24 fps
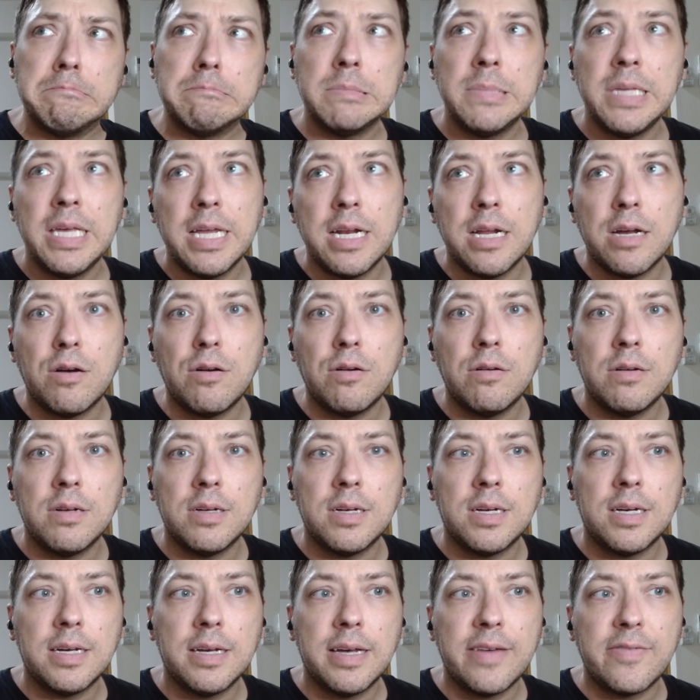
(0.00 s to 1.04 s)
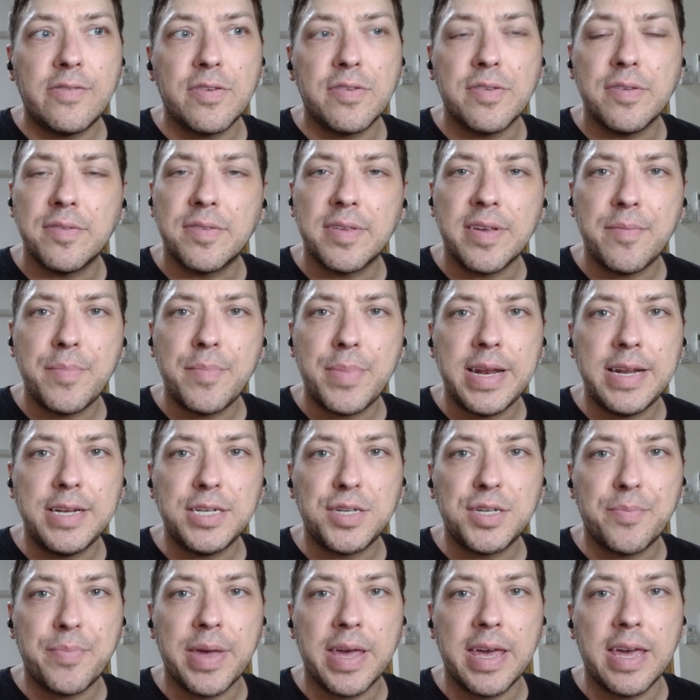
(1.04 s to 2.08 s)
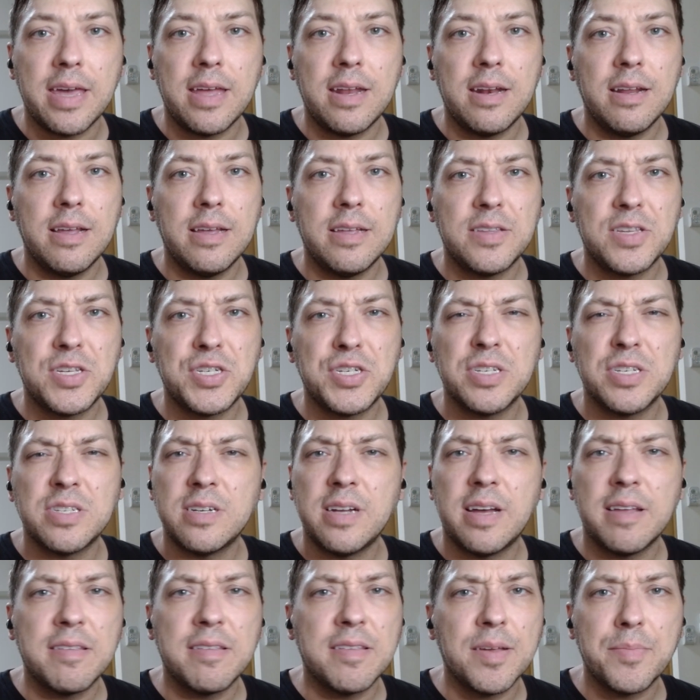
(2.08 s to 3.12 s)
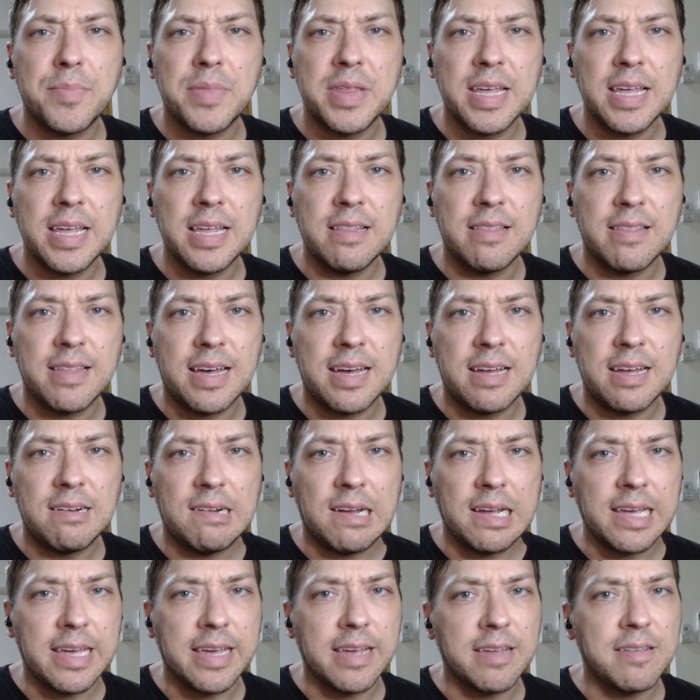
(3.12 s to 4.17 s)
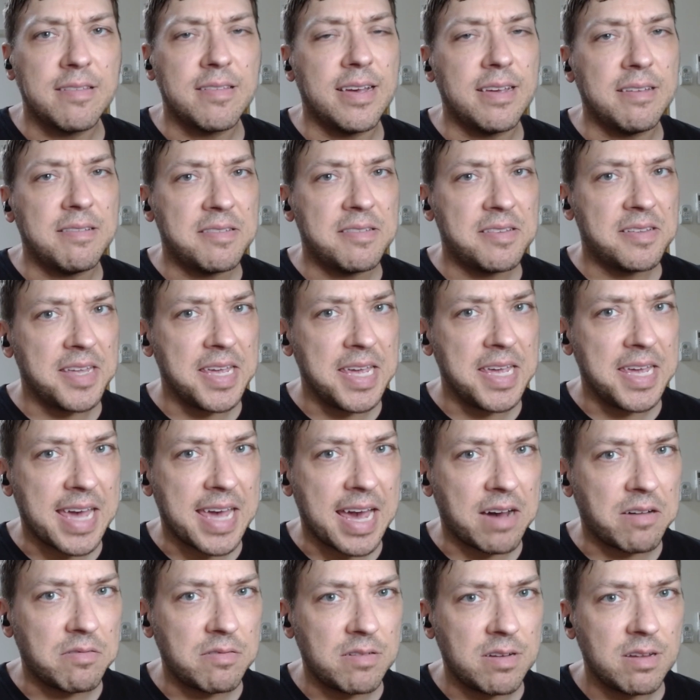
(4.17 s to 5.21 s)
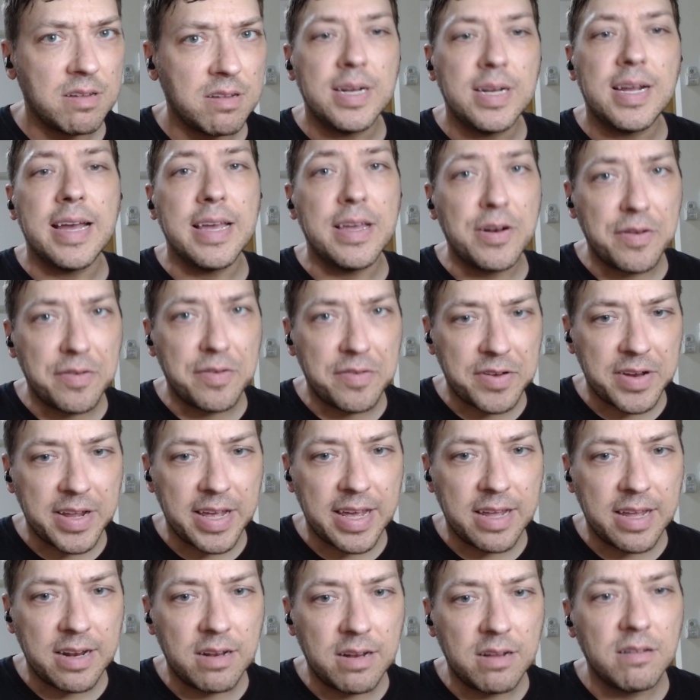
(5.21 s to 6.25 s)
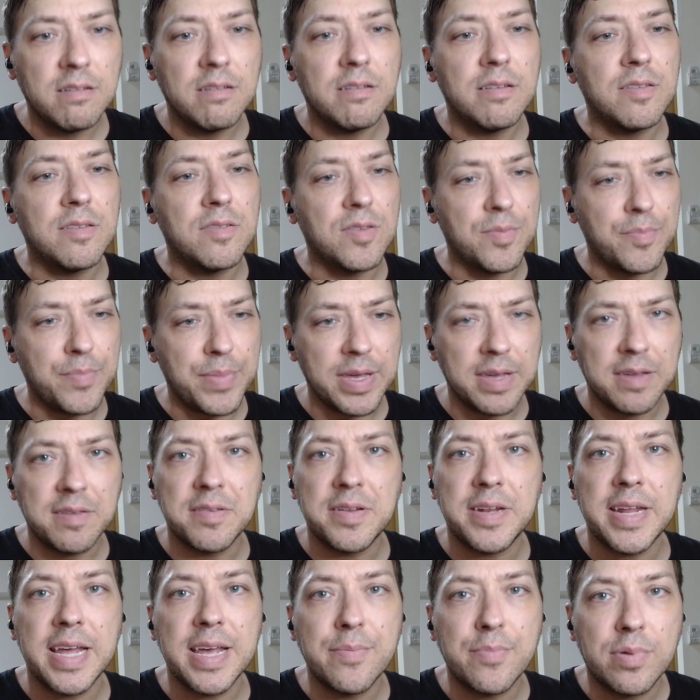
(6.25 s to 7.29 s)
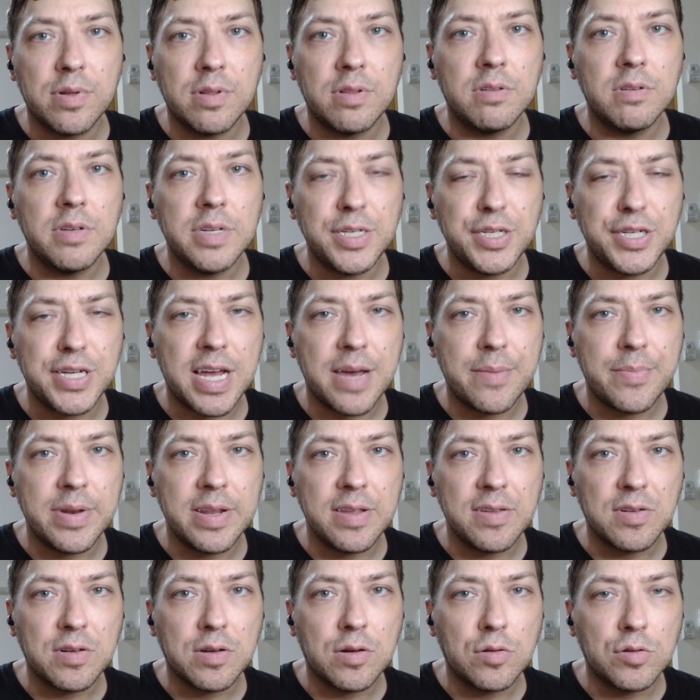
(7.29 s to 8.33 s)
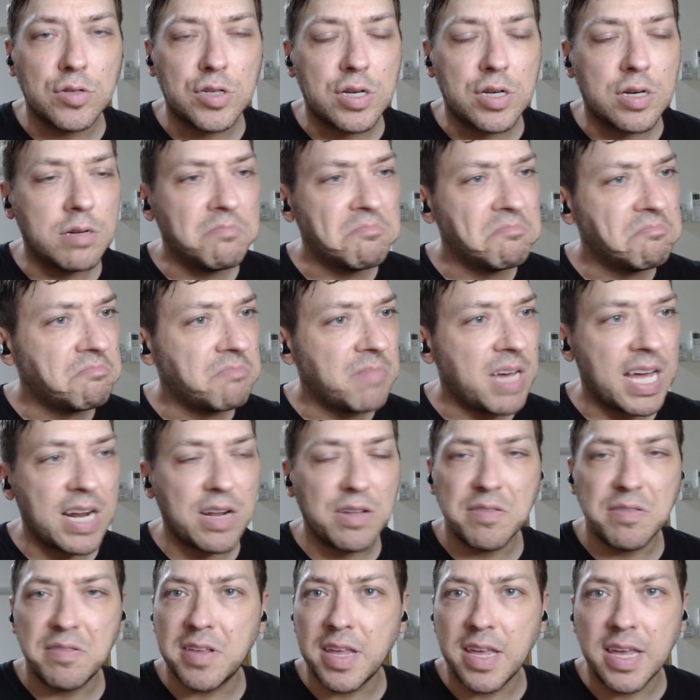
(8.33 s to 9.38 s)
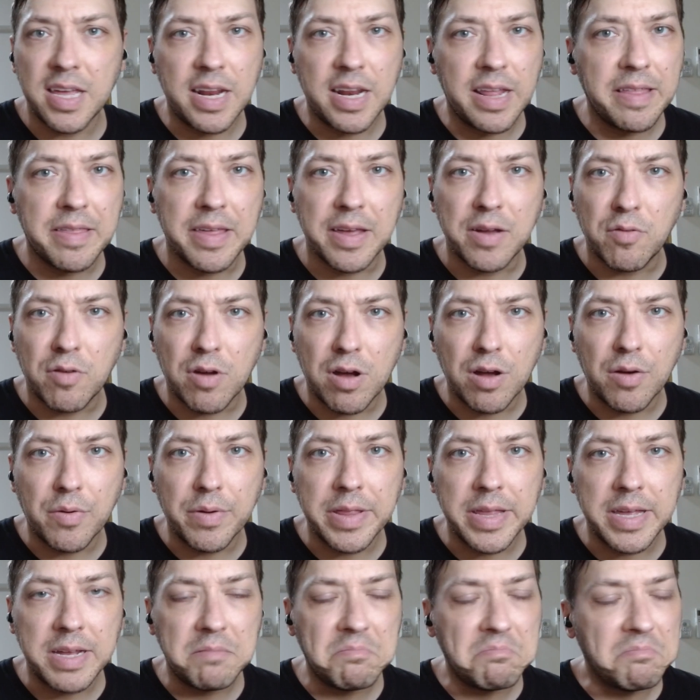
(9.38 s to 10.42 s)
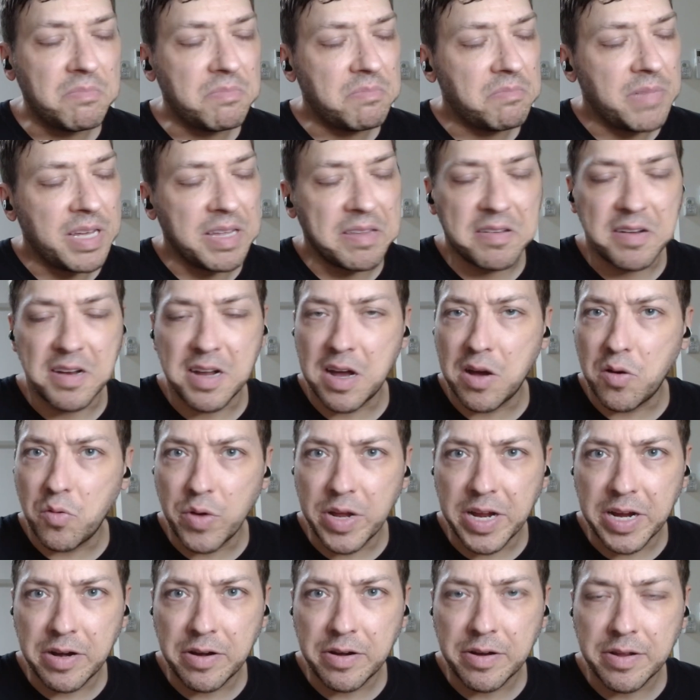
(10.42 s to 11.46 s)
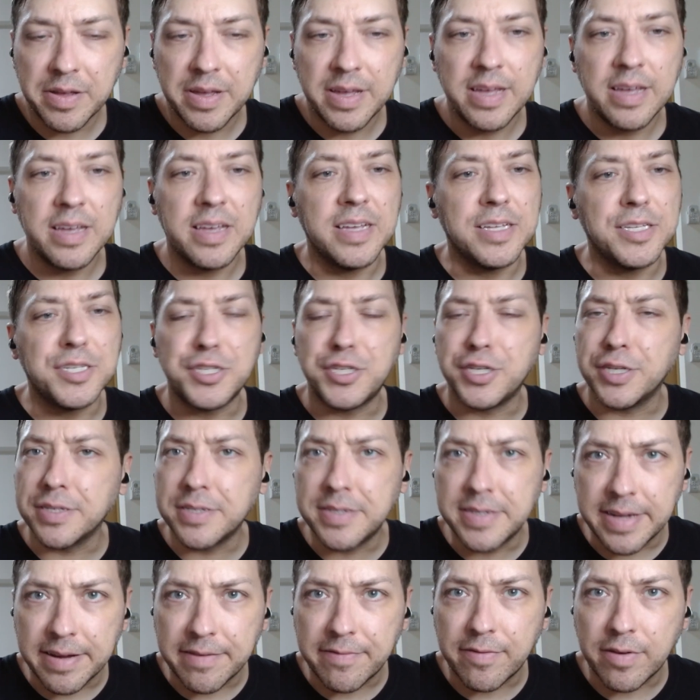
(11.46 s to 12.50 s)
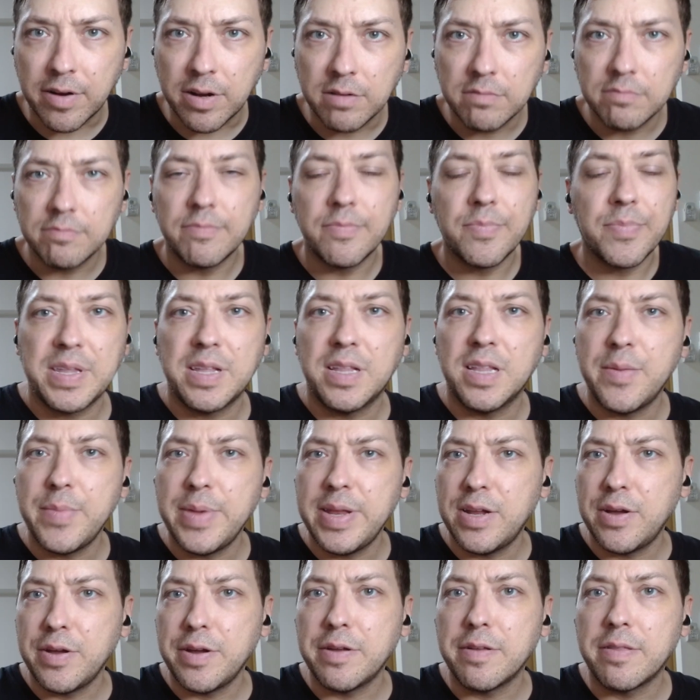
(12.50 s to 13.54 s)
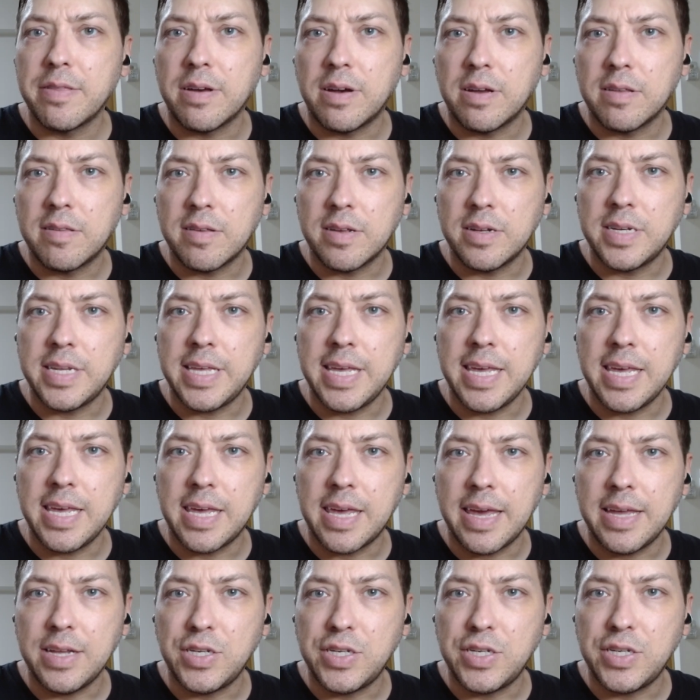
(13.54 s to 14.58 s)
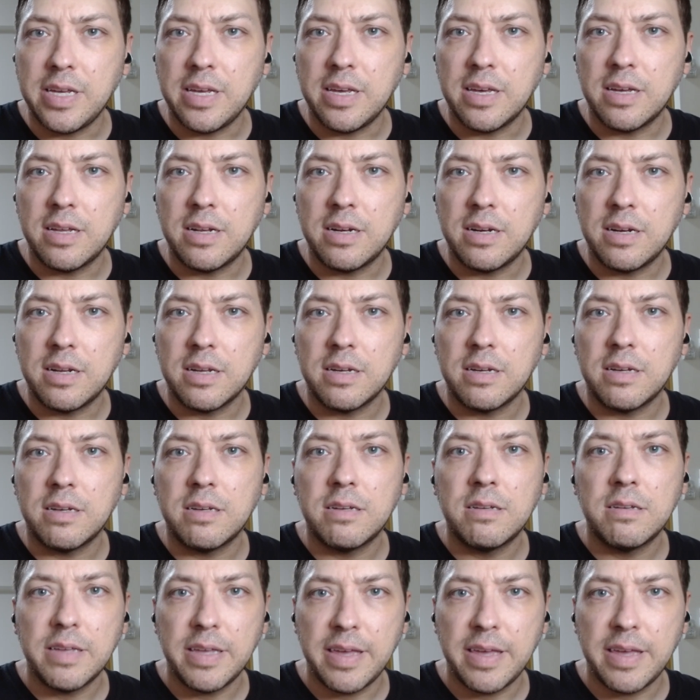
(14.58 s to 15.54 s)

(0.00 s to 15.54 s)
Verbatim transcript: you know, uh, ever since I've been in Japan, it's just not something that I guess I seek out. I understand it's a big staple in Japanese culture. I don't see anything wrong with it. It's not weird, it's just different. Let me know your thoughts on TKG and uh,